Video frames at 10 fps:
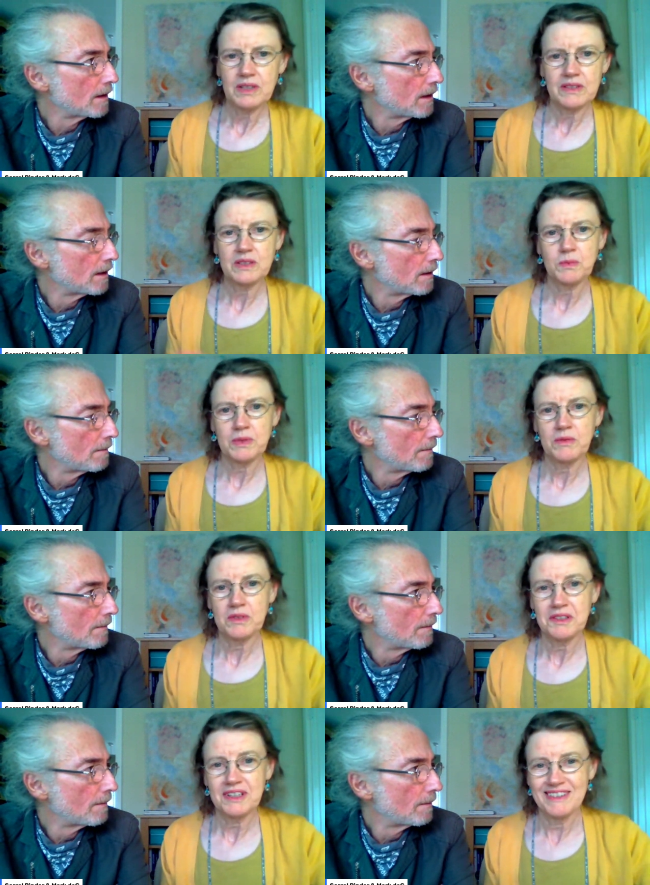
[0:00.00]
Speaker 1: Well, don't have that
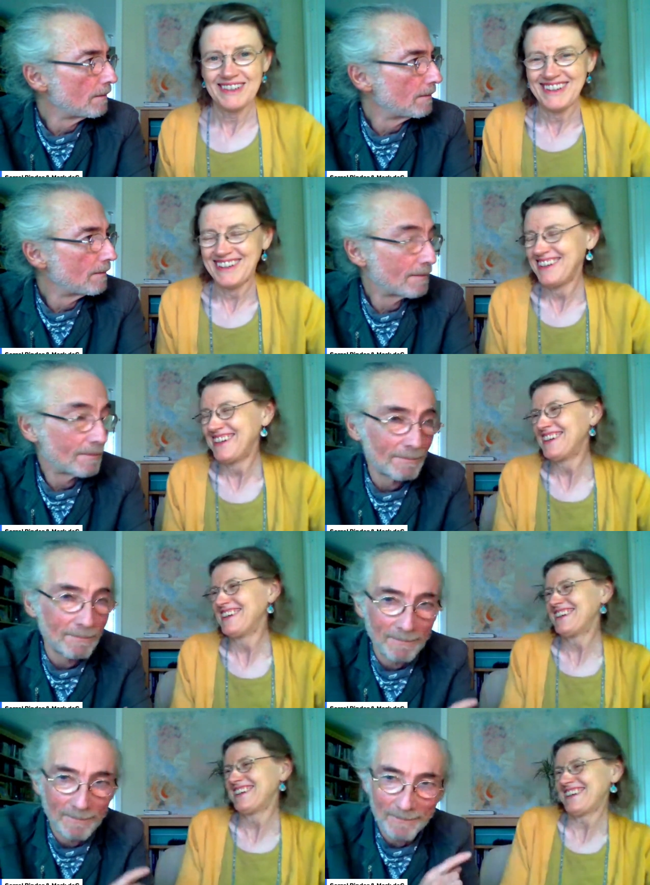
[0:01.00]

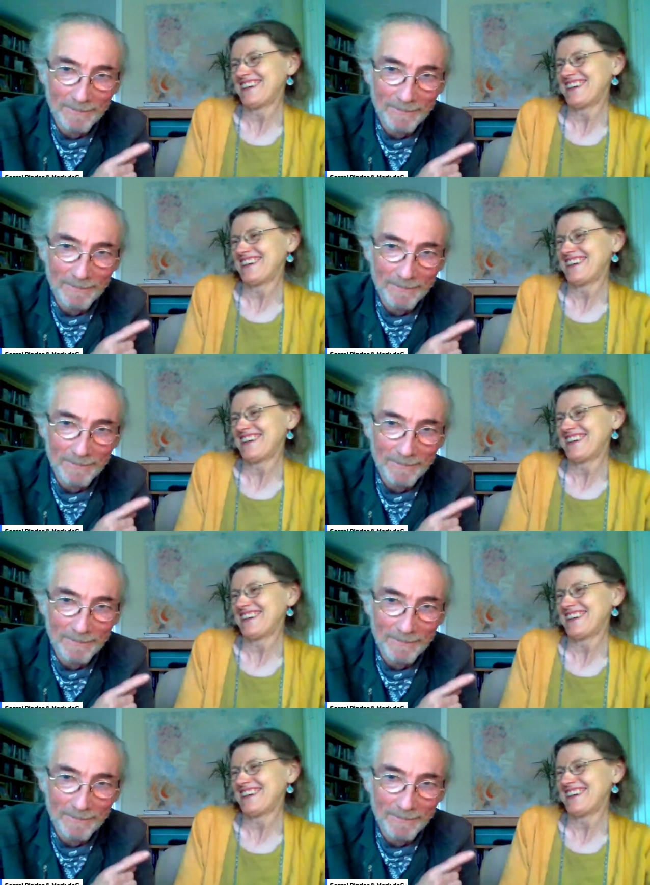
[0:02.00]
debate